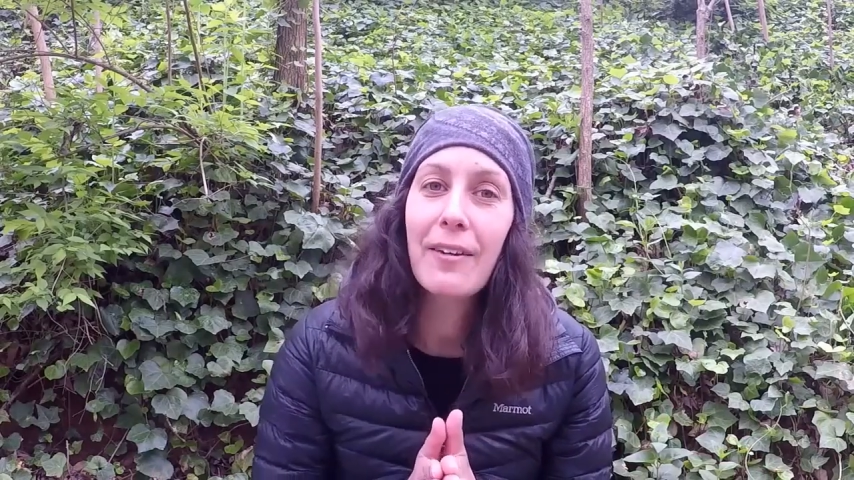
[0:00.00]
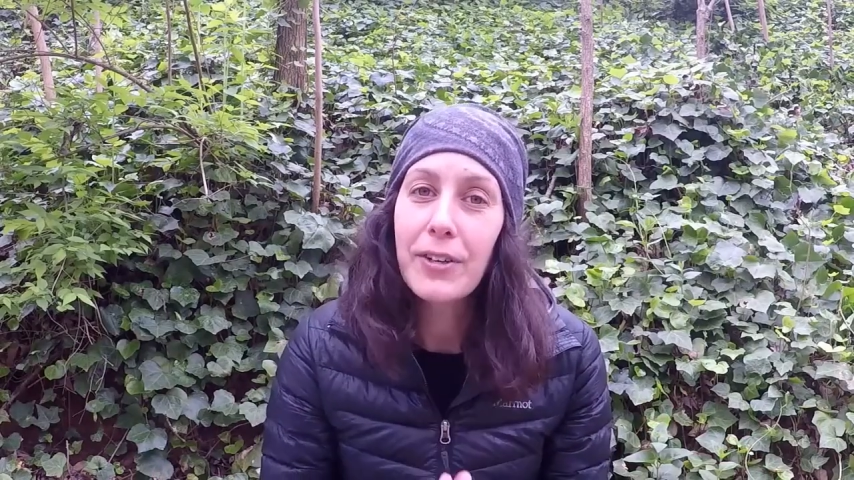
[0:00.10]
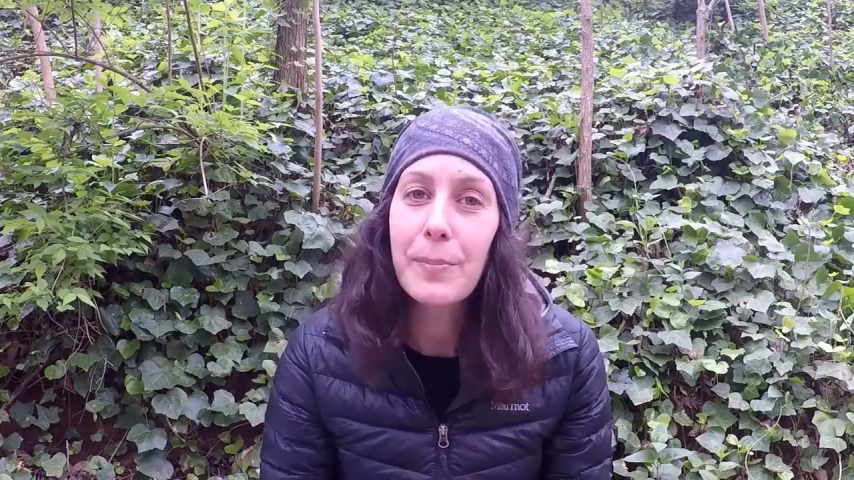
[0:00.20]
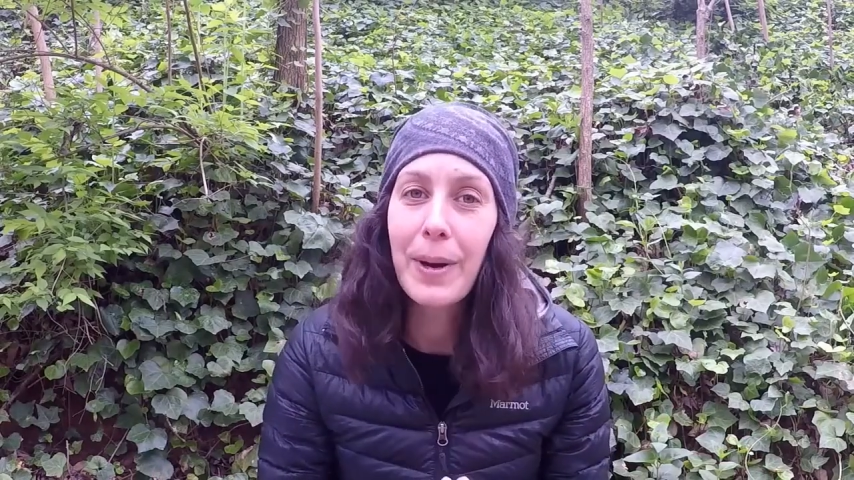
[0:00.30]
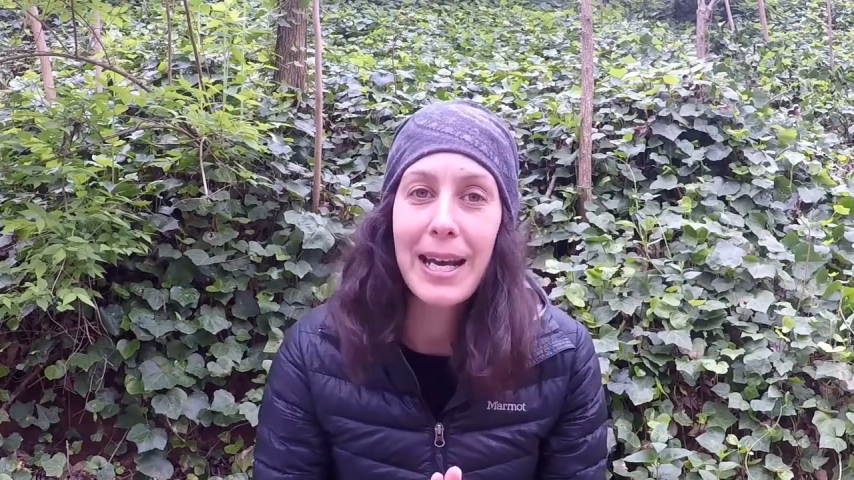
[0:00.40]

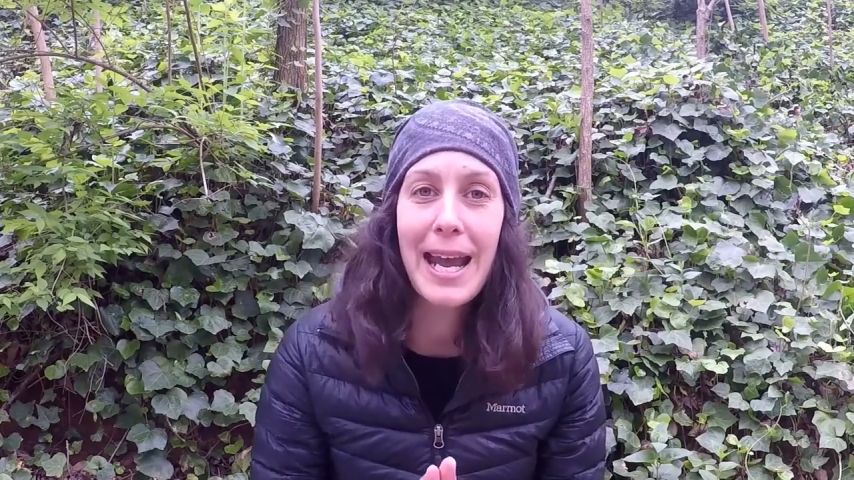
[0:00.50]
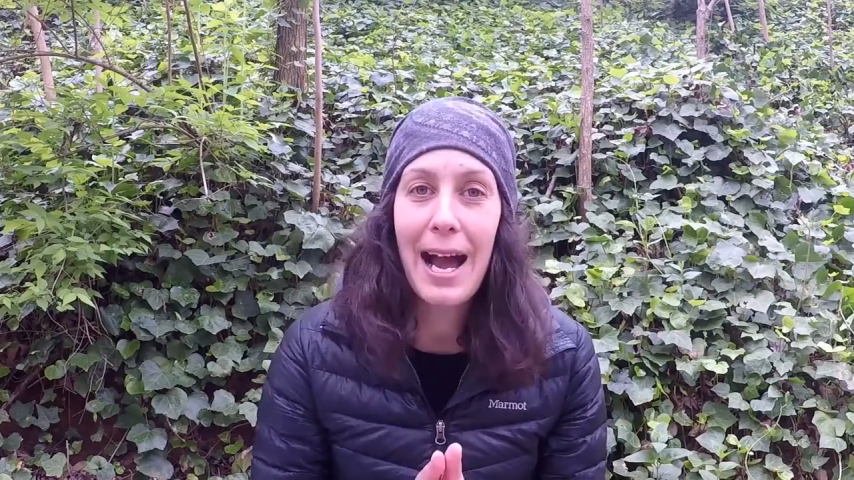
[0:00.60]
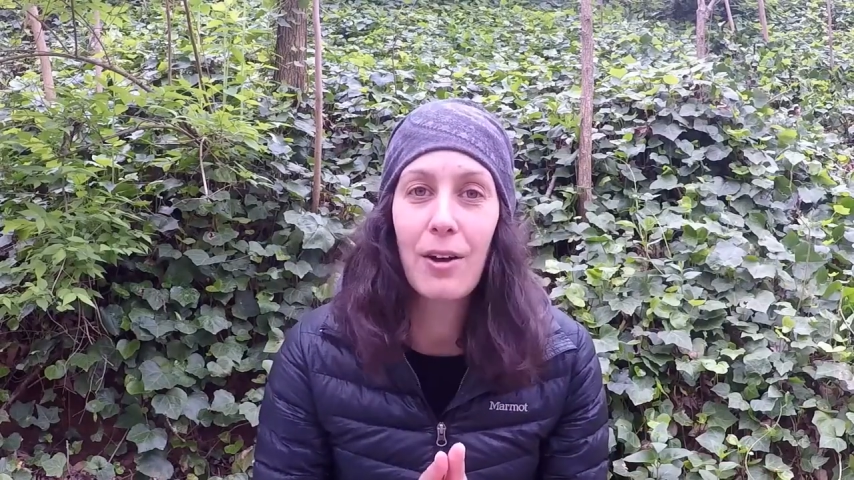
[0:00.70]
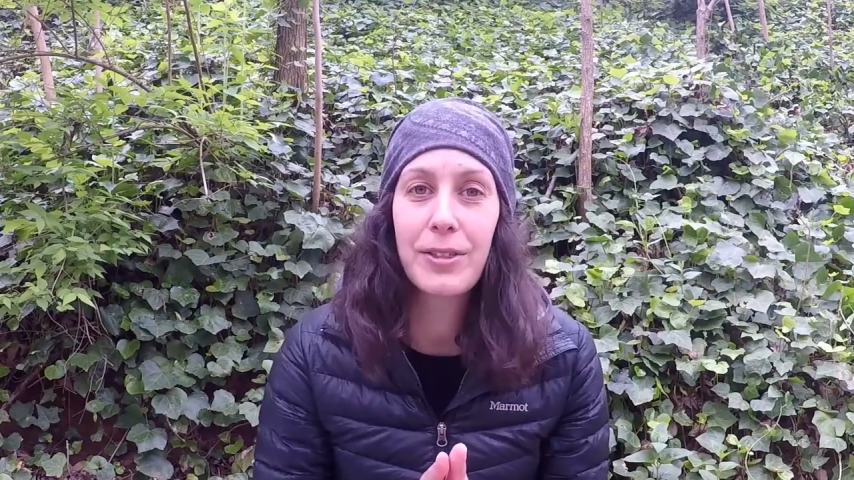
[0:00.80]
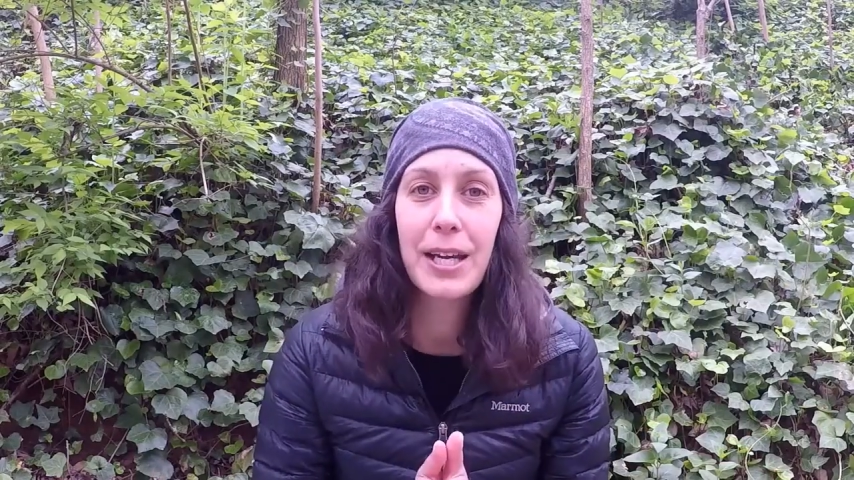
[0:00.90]

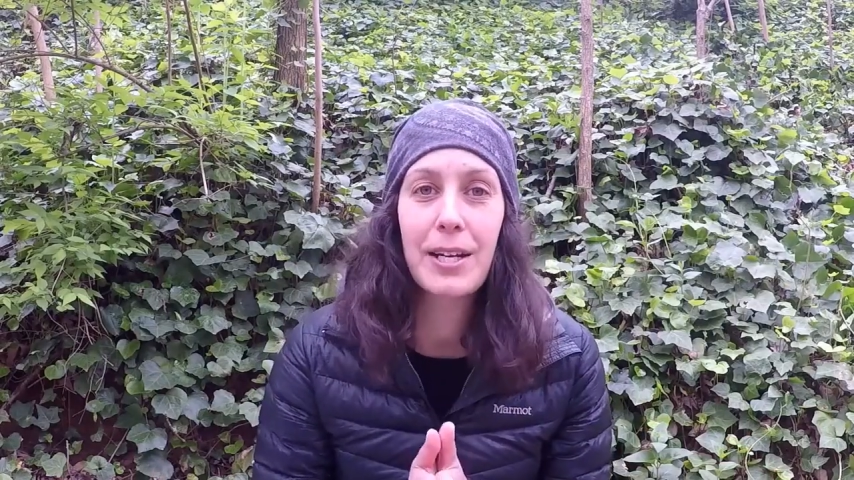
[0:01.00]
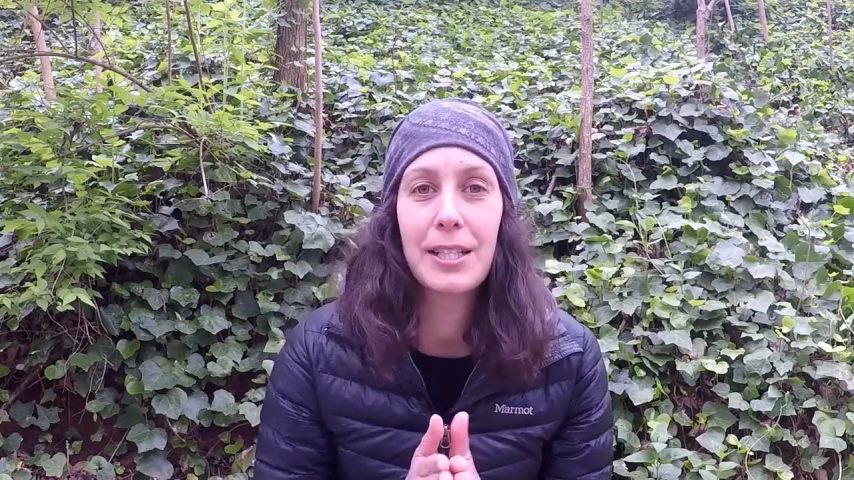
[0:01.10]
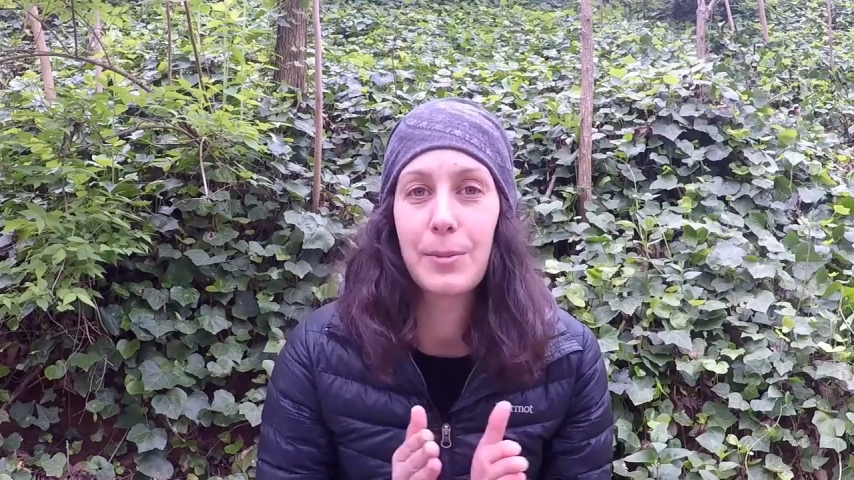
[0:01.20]
everybody out there